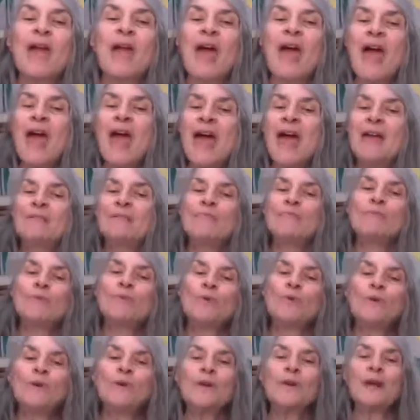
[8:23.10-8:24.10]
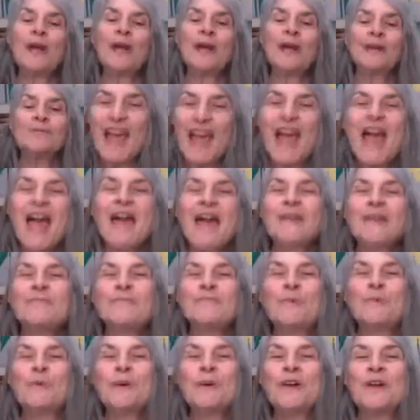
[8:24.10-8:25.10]
and more and, and
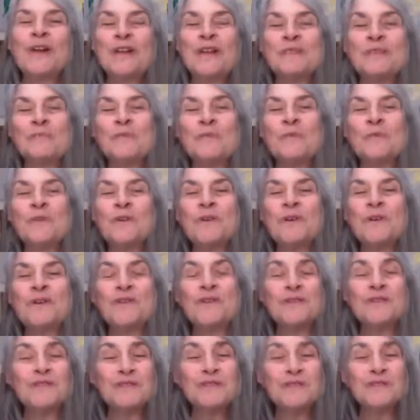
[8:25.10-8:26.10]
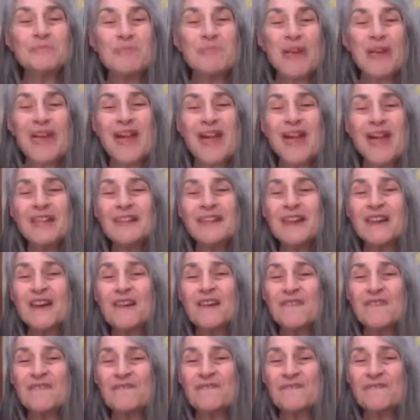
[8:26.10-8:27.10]
more and more of those bad
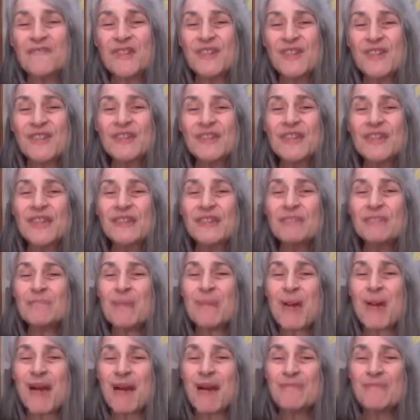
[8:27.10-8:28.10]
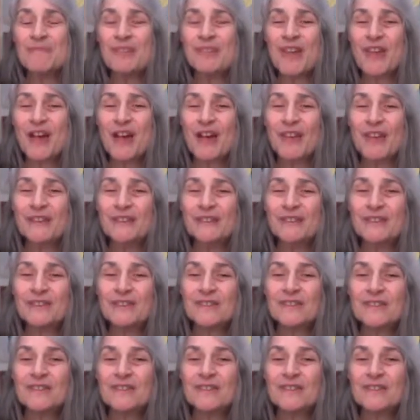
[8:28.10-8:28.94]
feeling peptides